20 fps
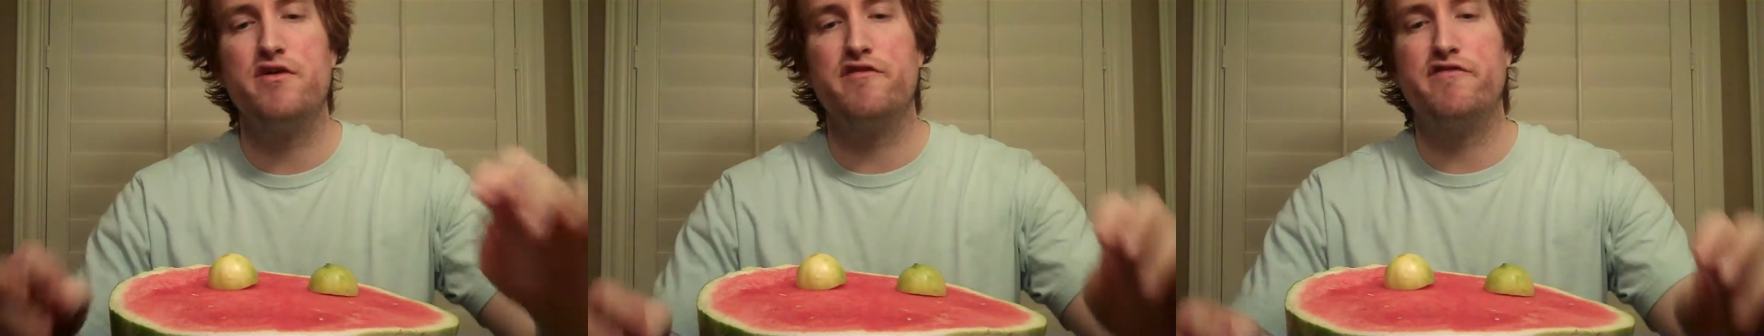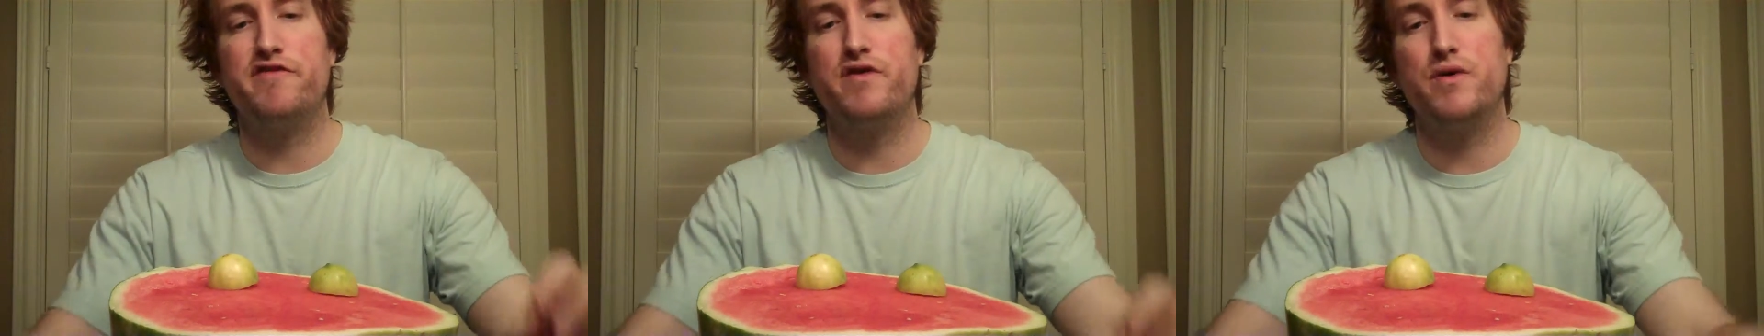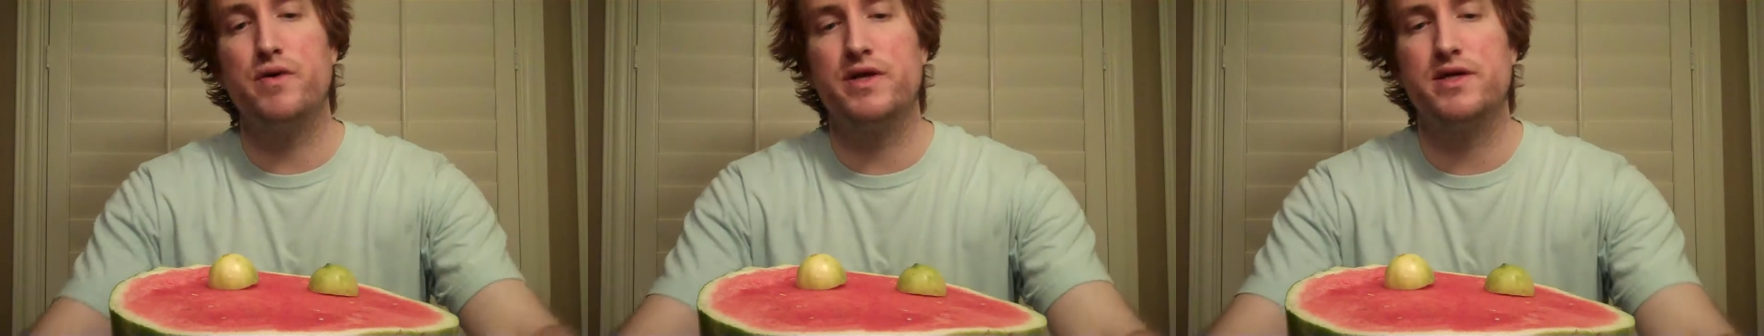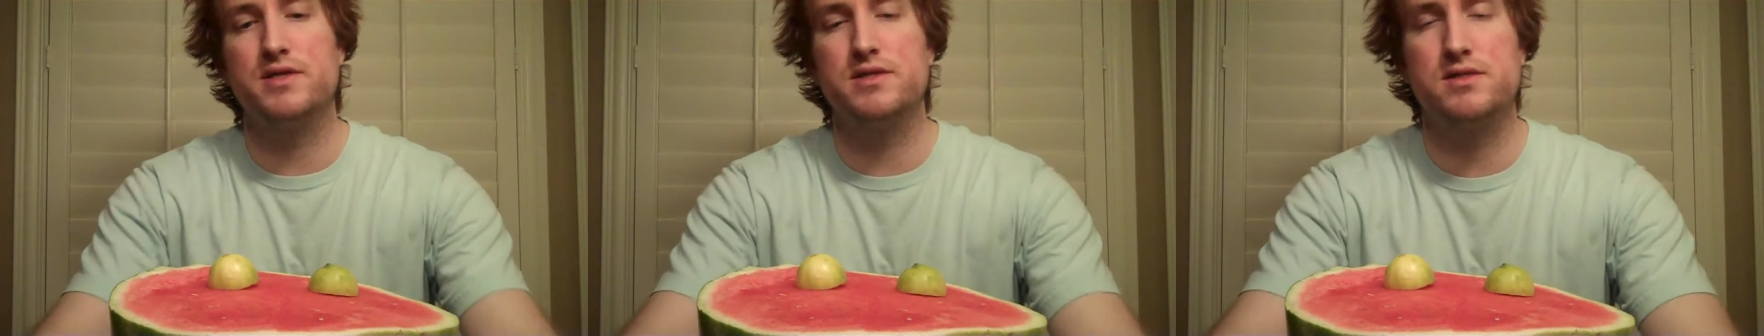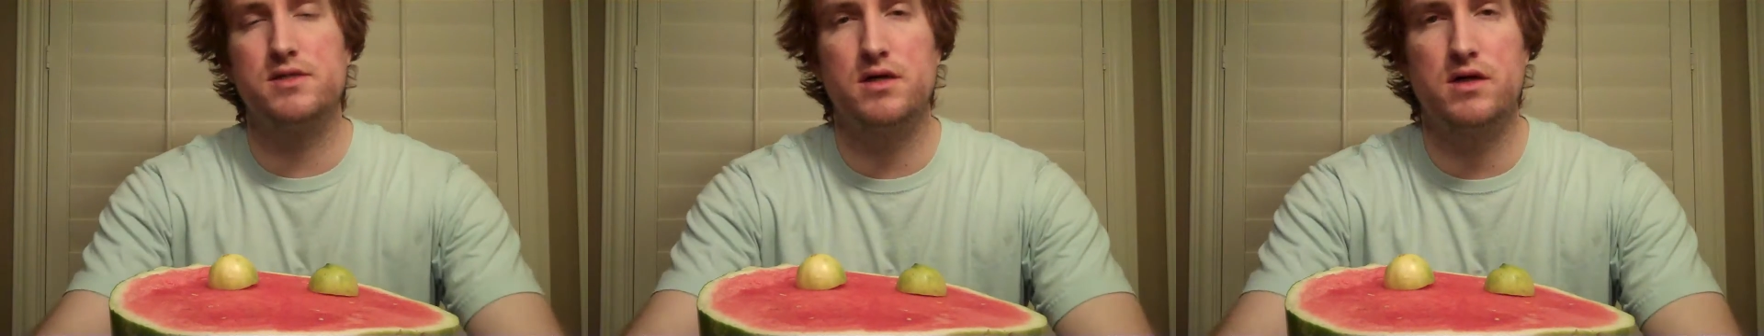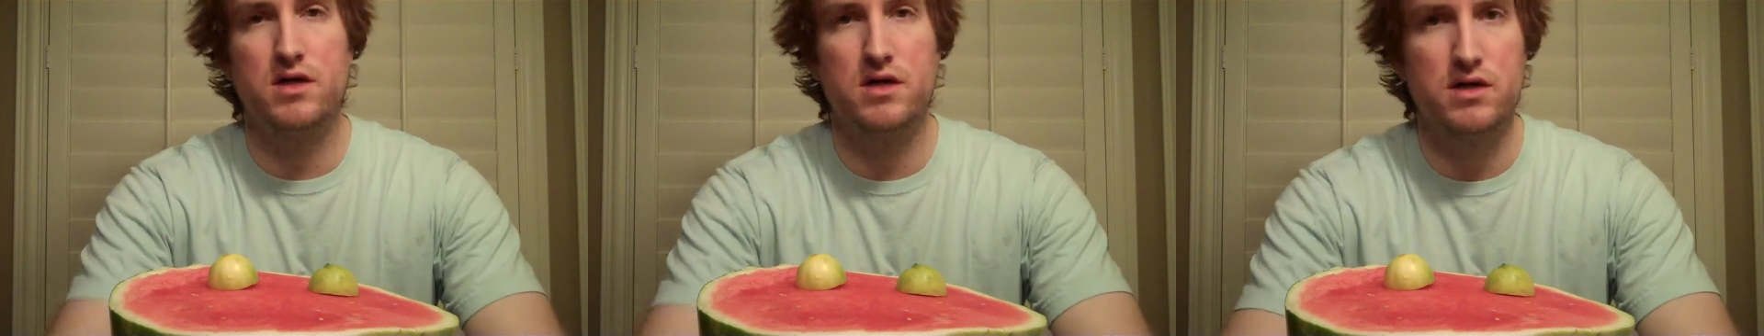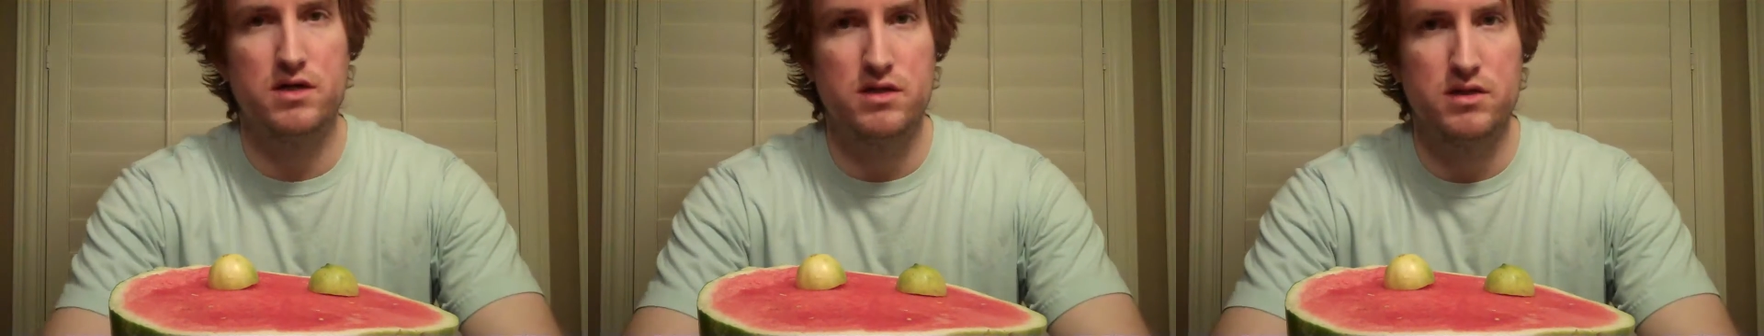focus
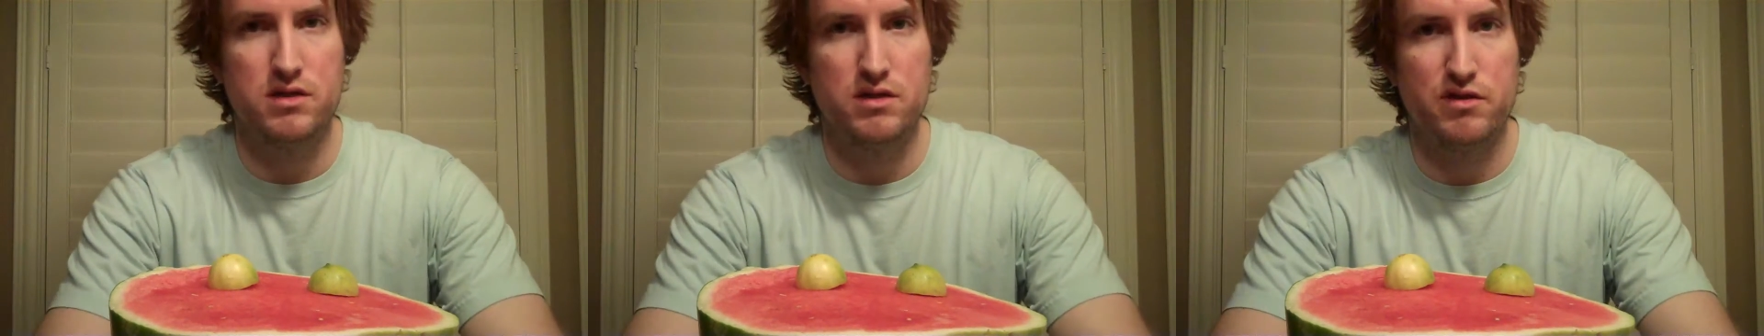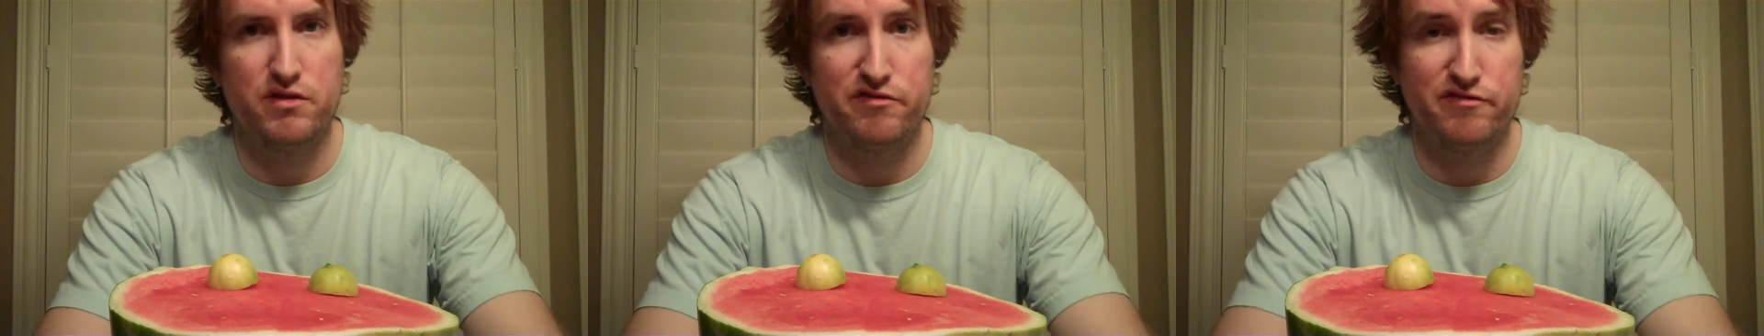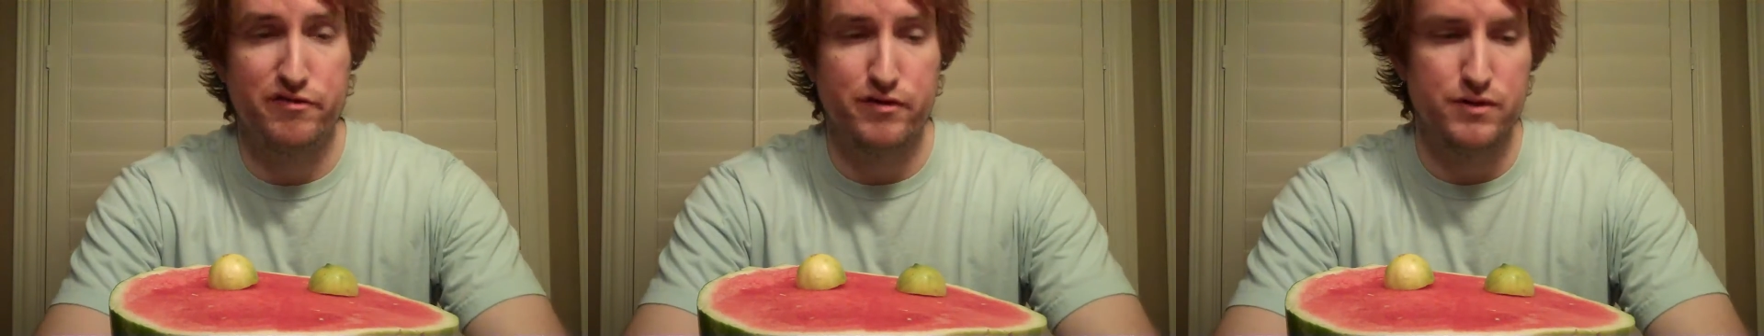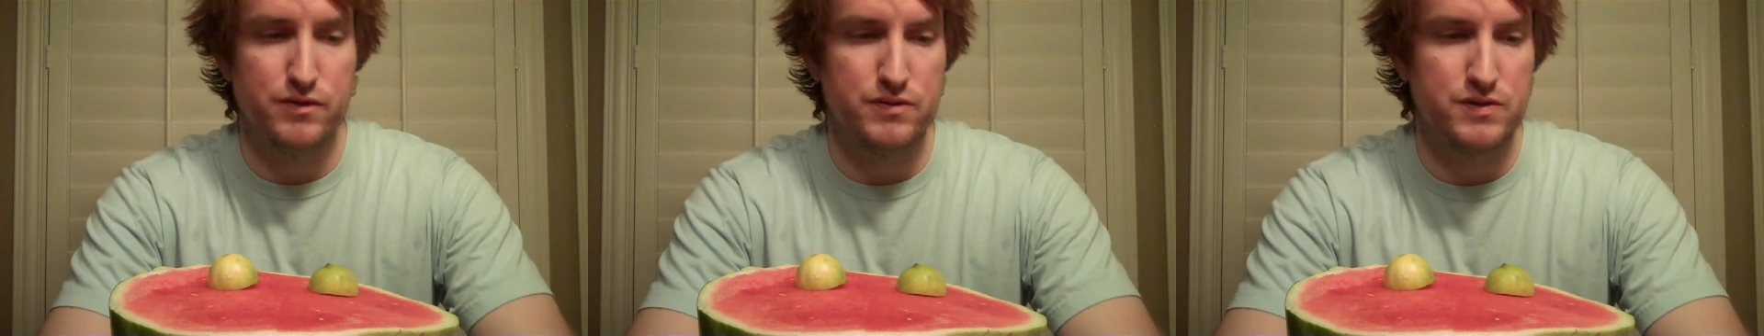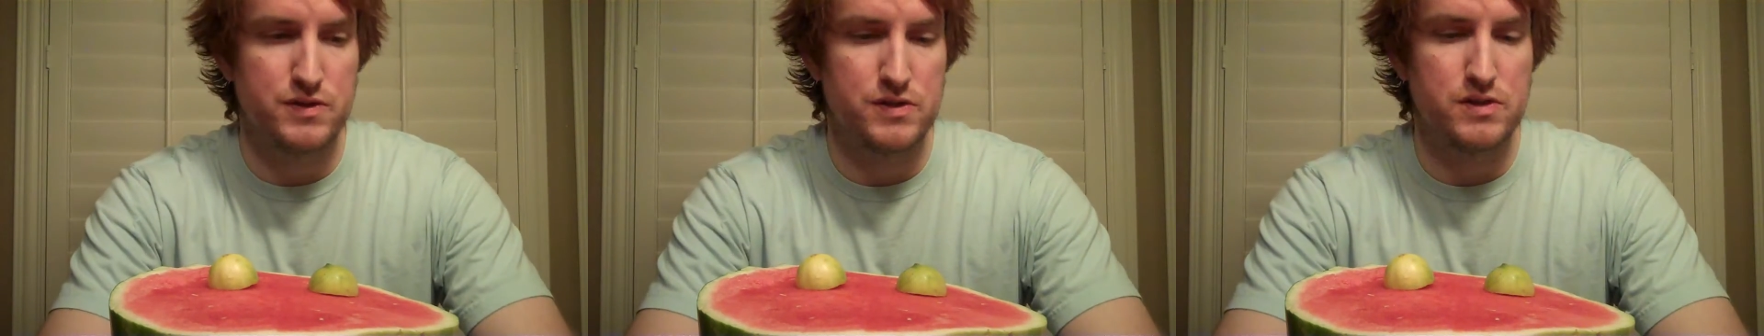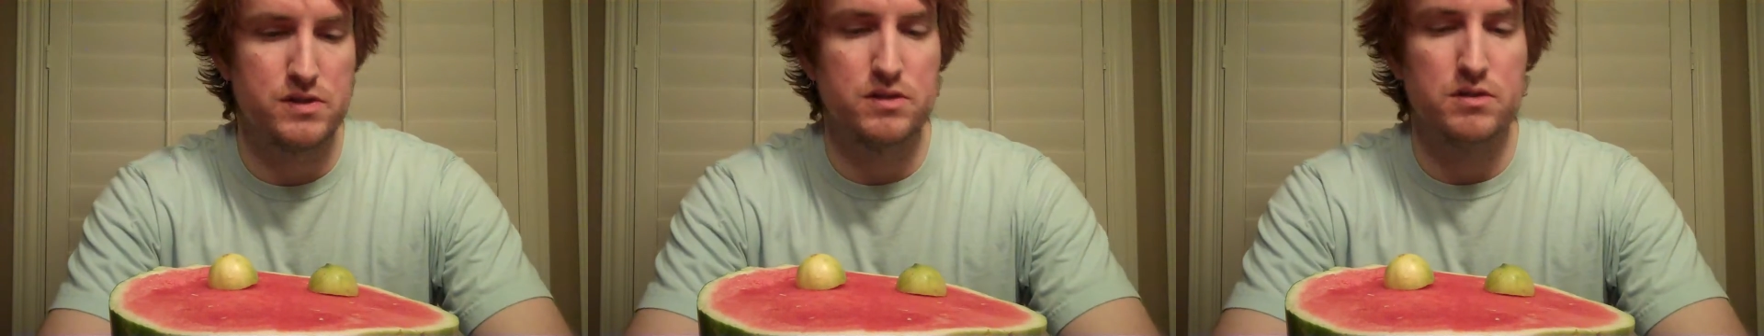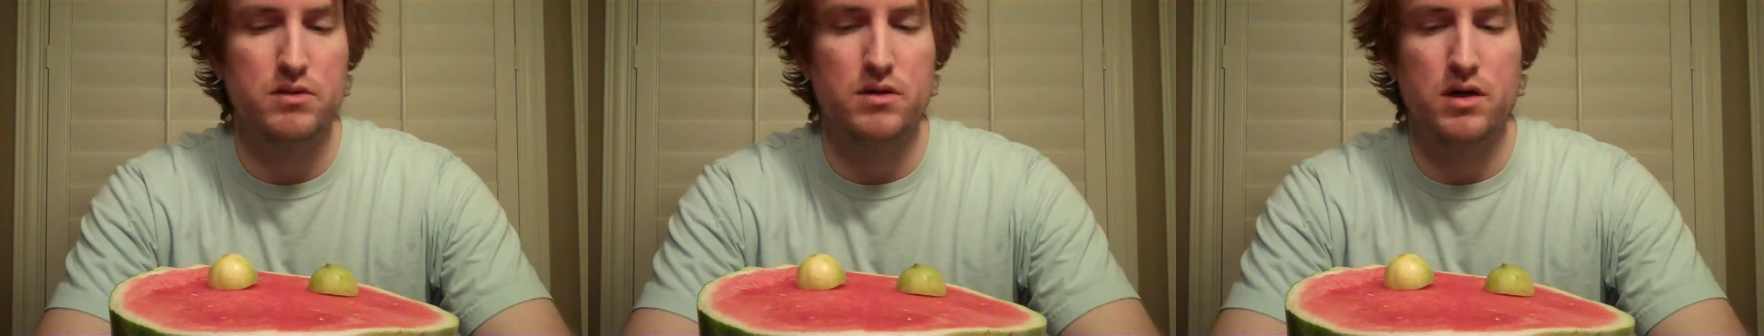on the
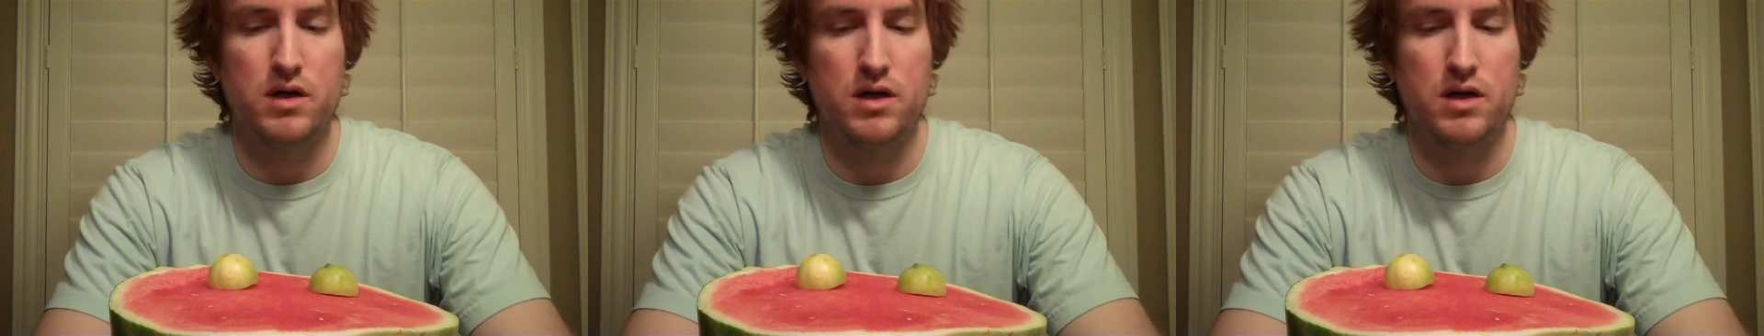fruits,